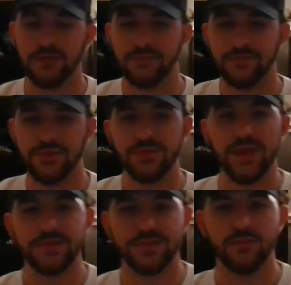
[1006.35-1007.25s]
From
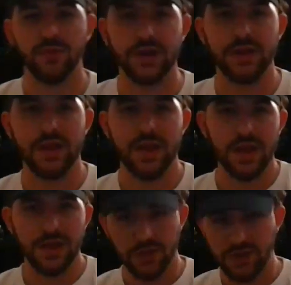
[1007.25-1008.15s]
2001,
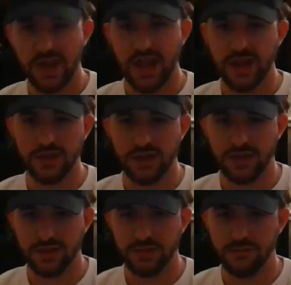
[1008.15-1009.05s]
you kind of had
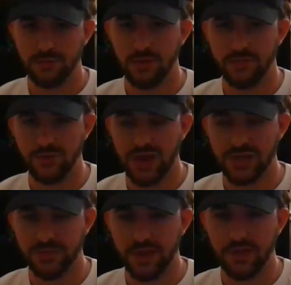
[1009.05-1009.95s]
a more of a
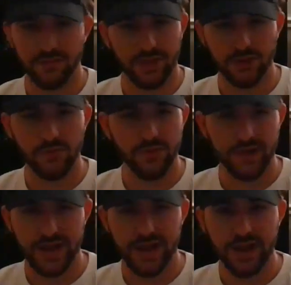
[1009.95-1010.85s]
dry spell for like over
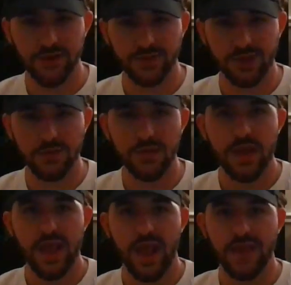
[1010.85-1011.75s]
a decade or so,
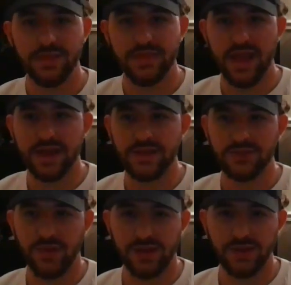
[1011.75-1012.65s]
and then that
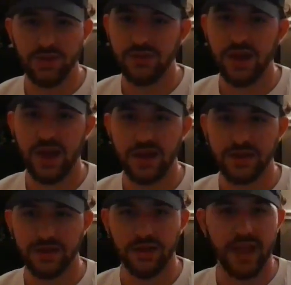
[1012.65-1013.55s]
is when you got
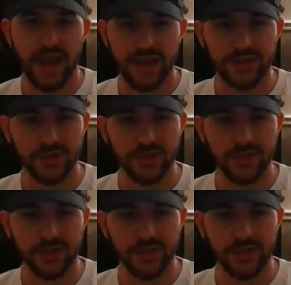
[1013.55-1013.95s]
Andy